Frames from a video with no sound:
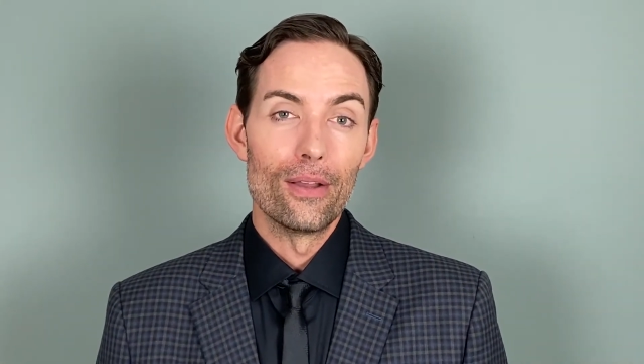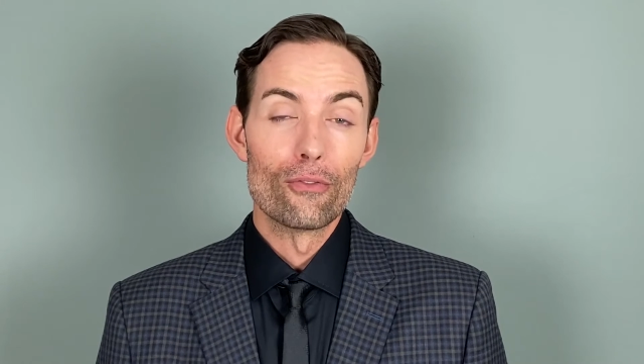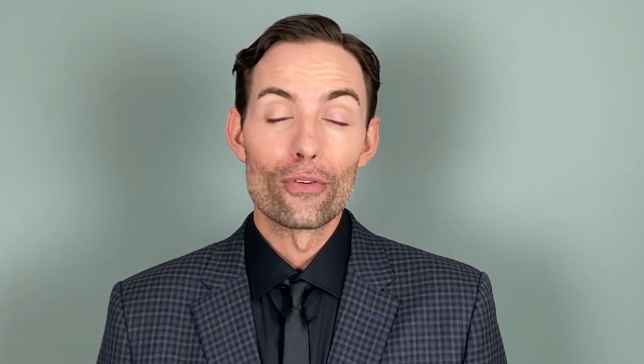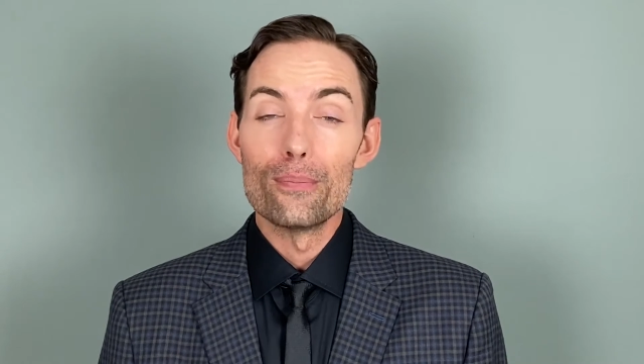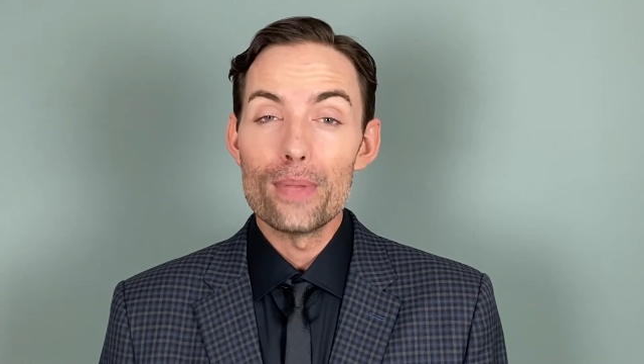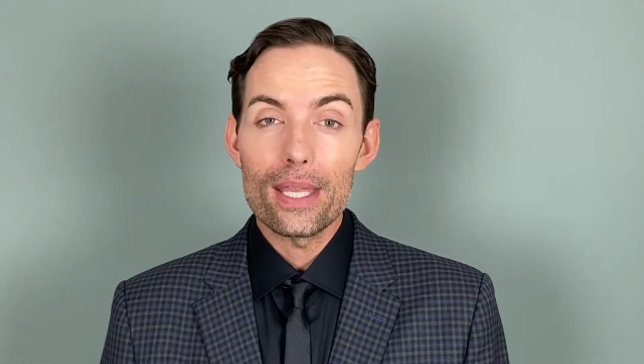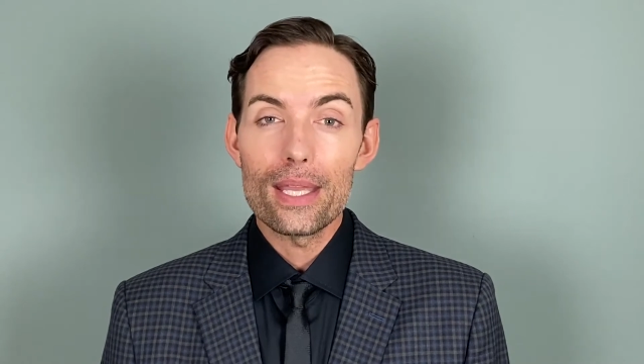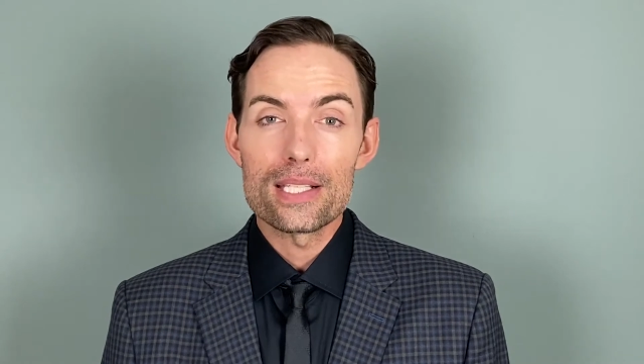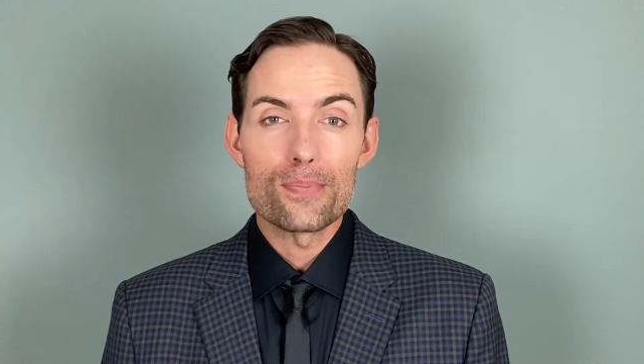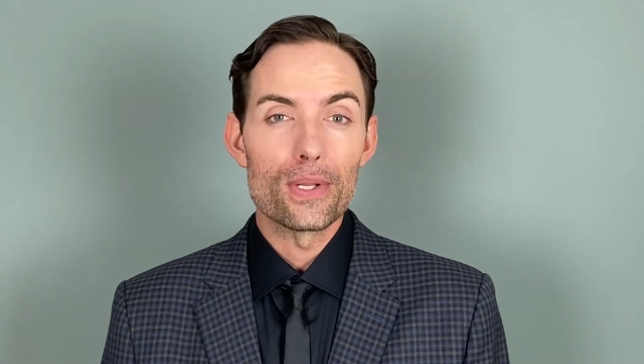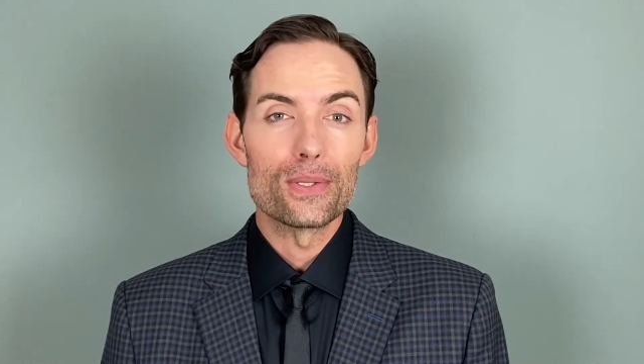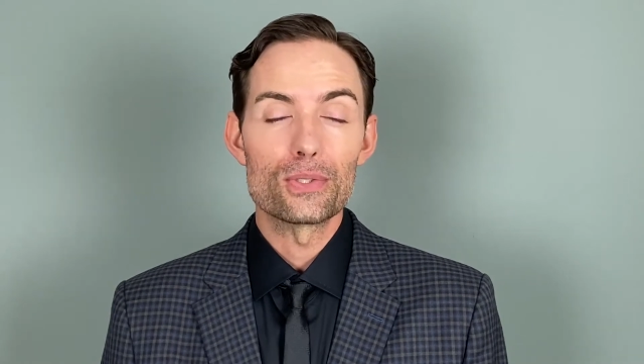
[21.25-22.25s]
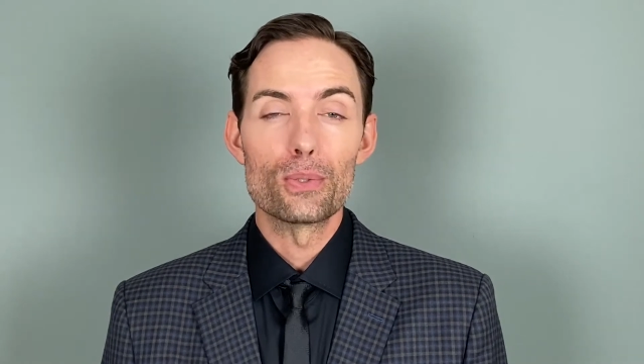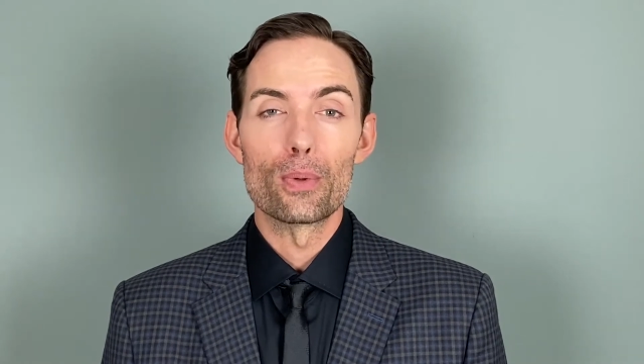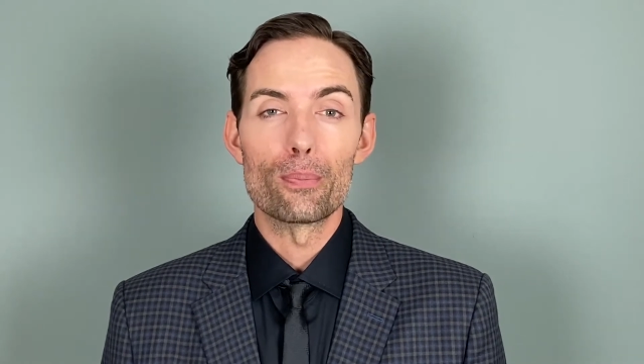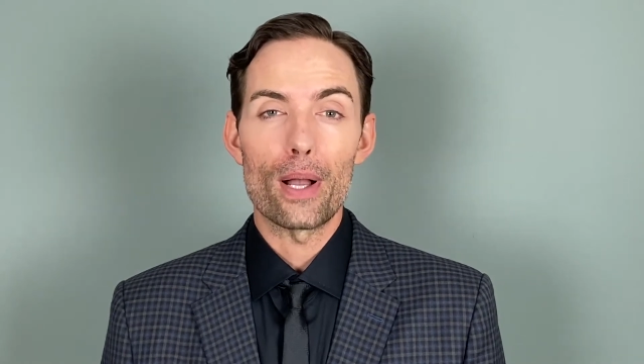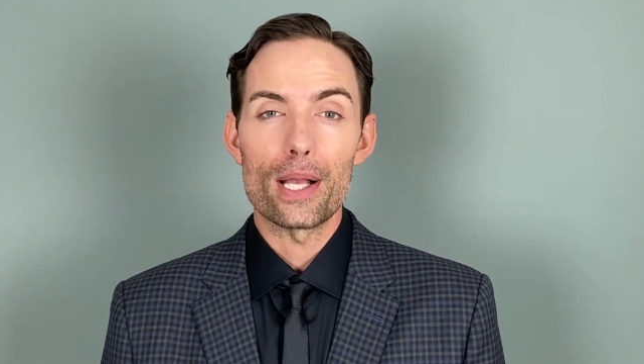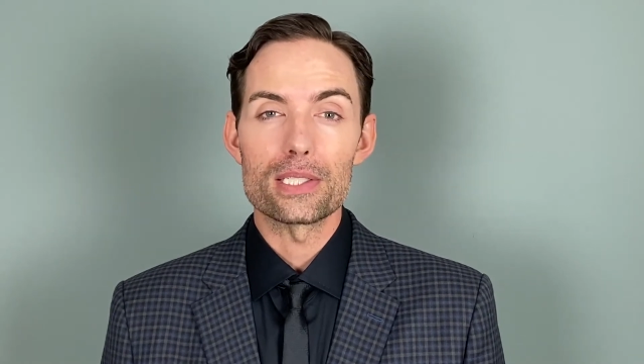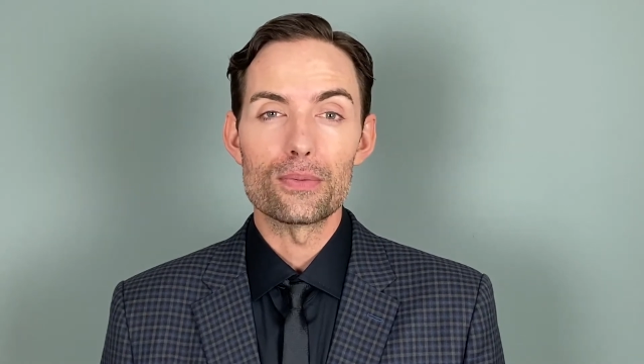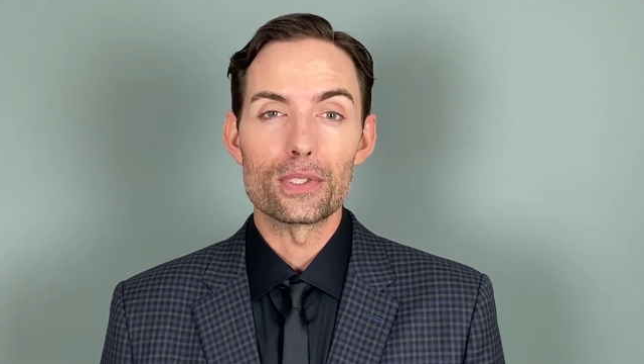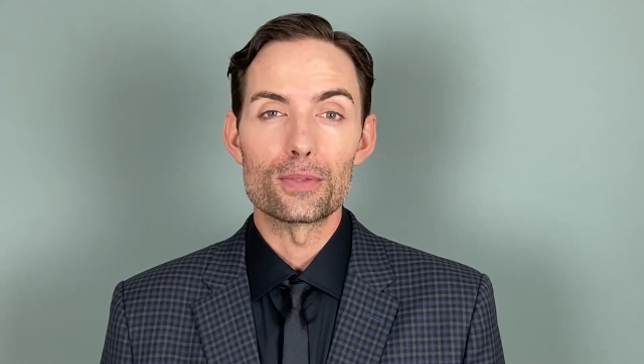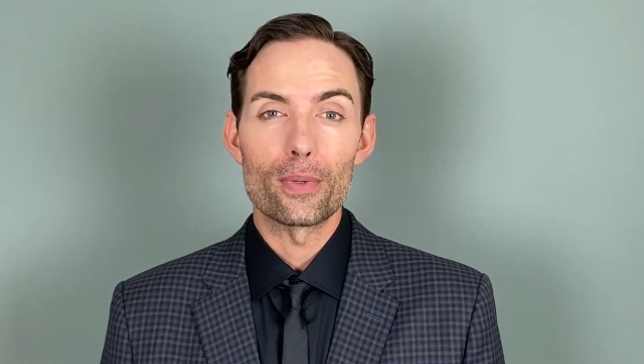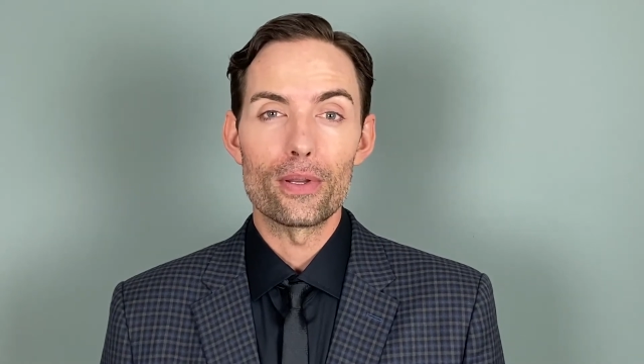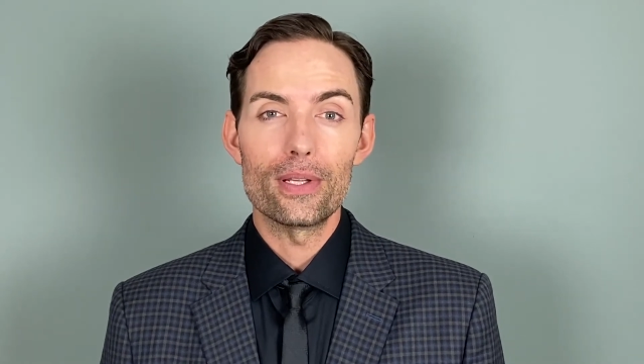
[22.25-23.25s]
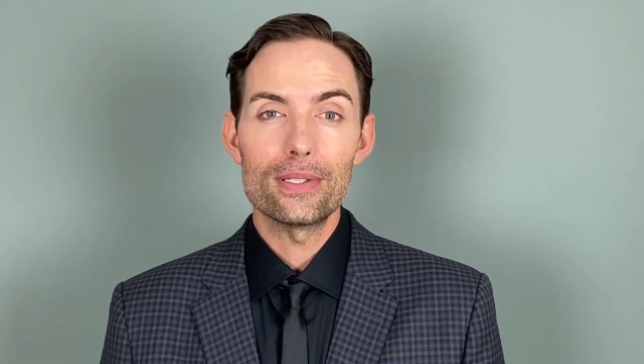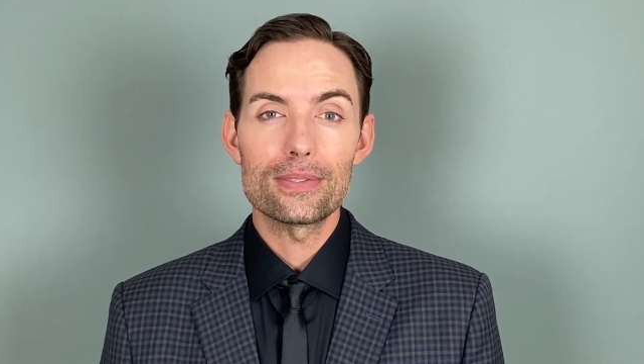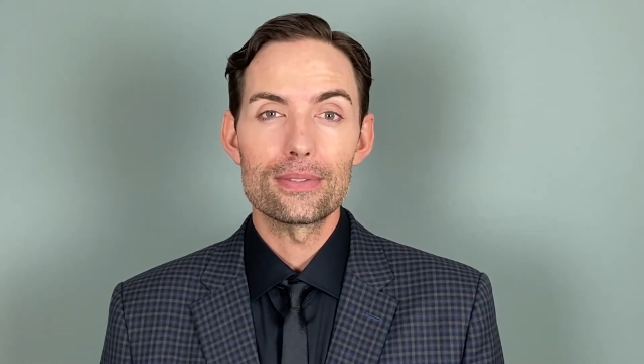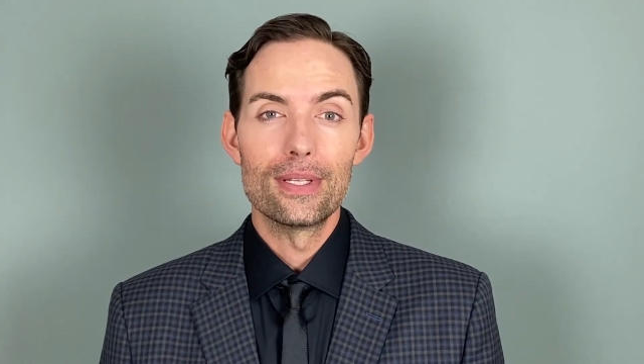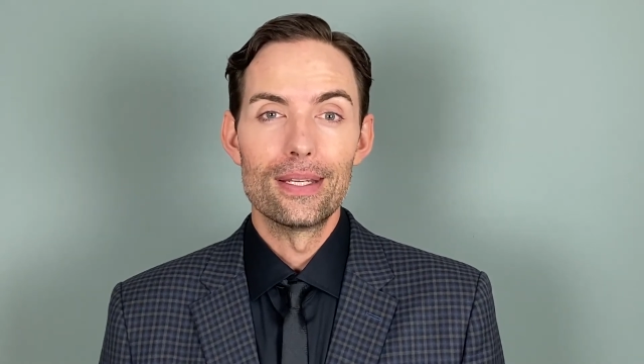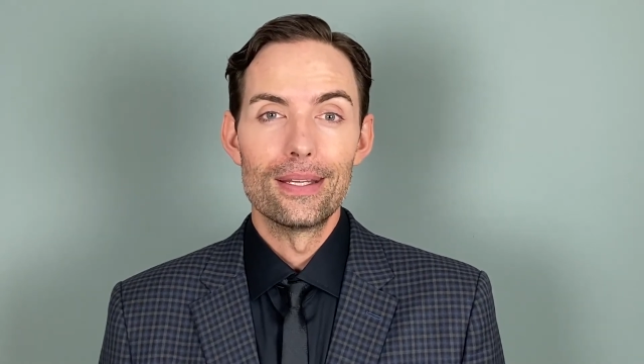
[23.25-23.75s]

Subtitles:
for me, has been a super positive experience.